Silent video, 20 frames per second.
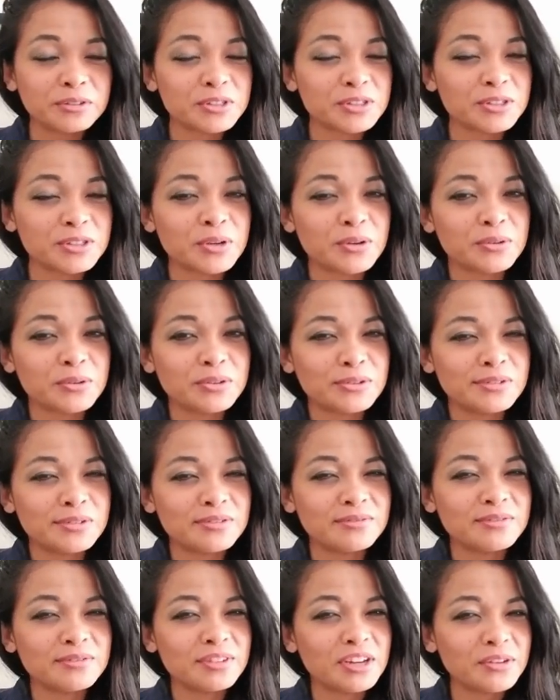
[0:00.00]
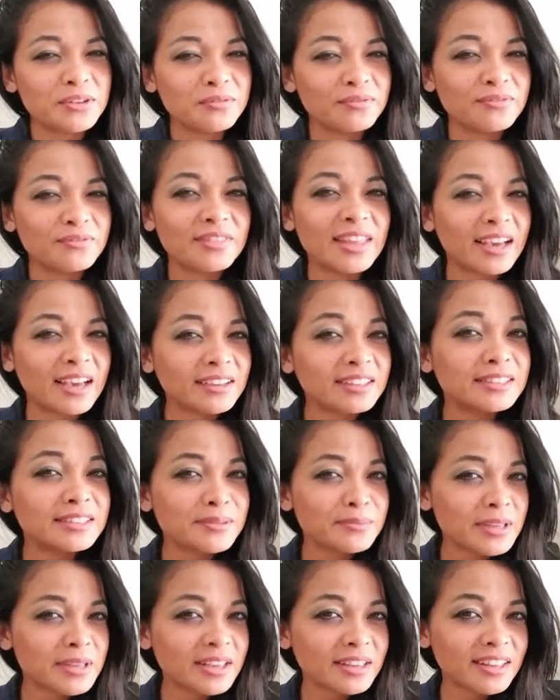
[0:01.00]
So if that is
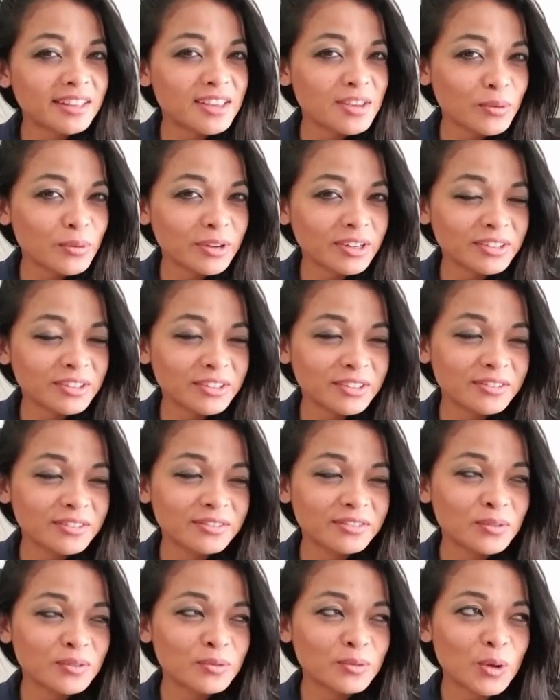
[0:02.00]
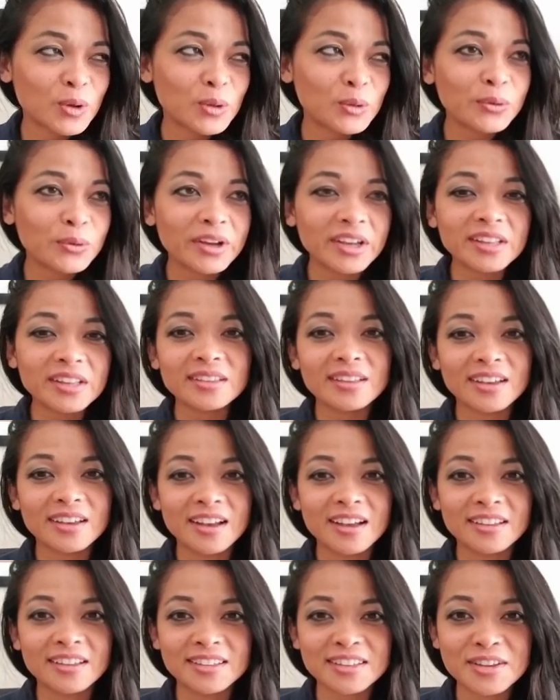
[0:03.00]
something that you want to roll with,
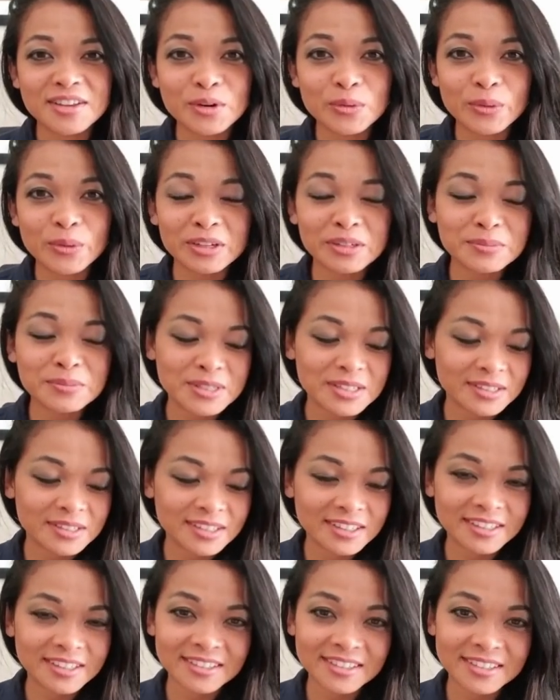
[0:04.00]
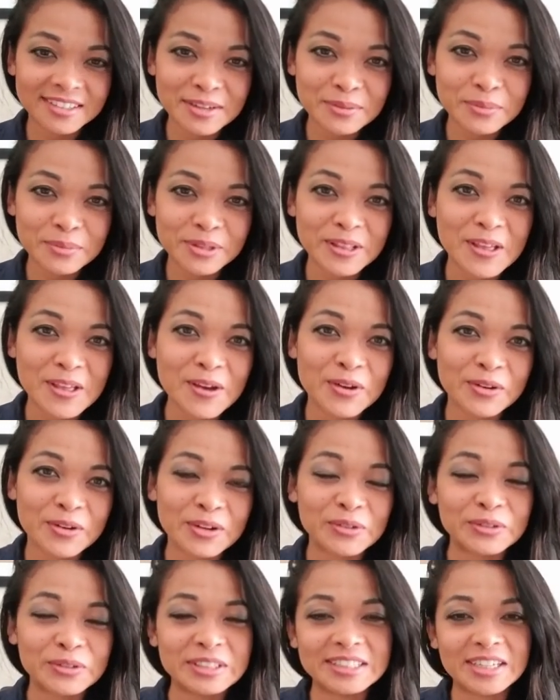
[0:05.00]
then you're welcome to click the link below
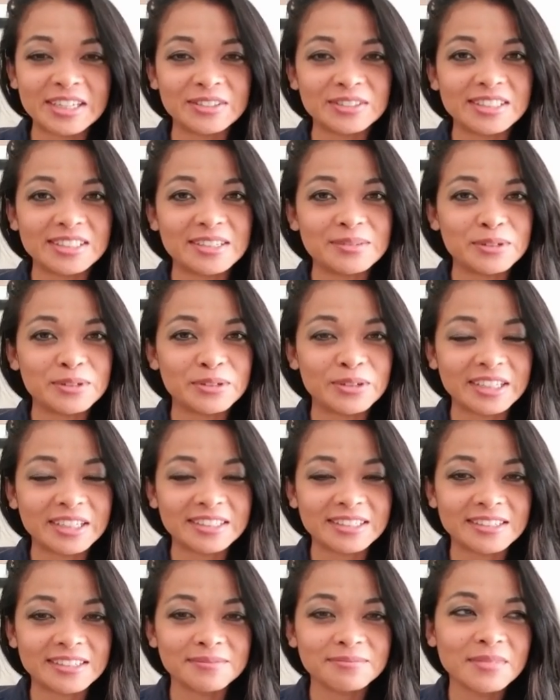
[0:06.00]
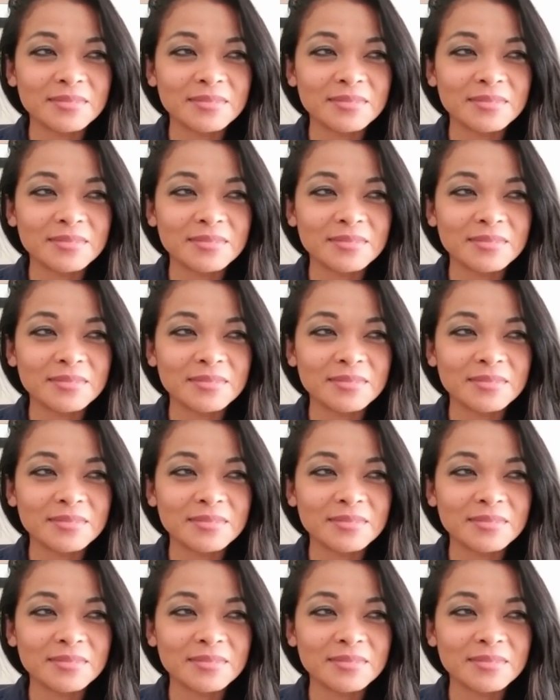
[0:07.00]
and reach out to him directly.